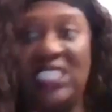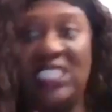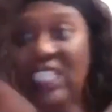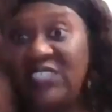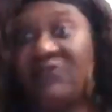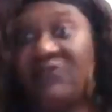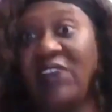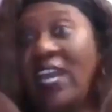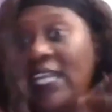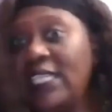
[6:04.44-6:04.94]
as
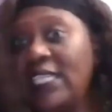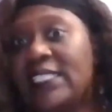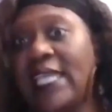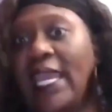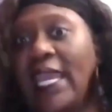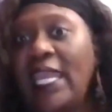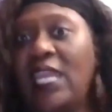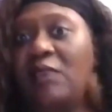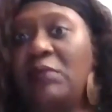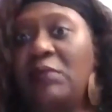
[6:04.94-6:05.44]
fine as I
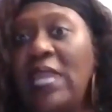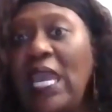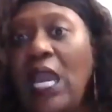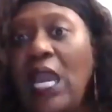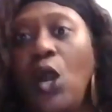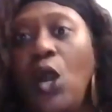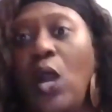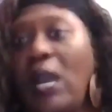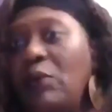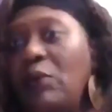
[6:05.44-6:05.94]
am
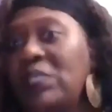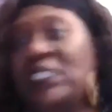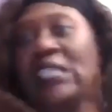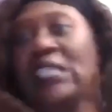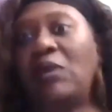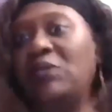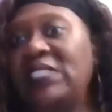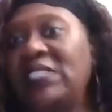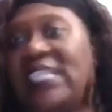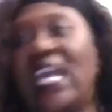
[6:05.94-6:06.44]
now. I was
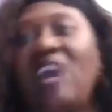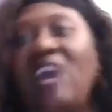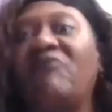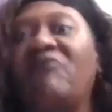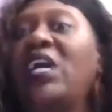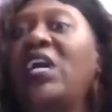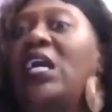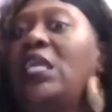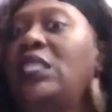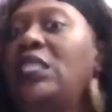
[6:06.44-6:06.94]
that
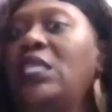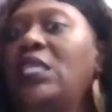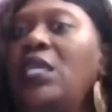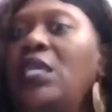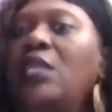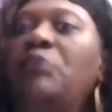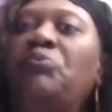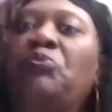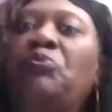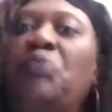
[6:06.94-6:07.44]
fine
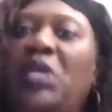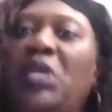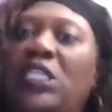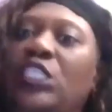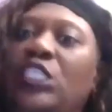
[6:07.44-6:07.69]
then, but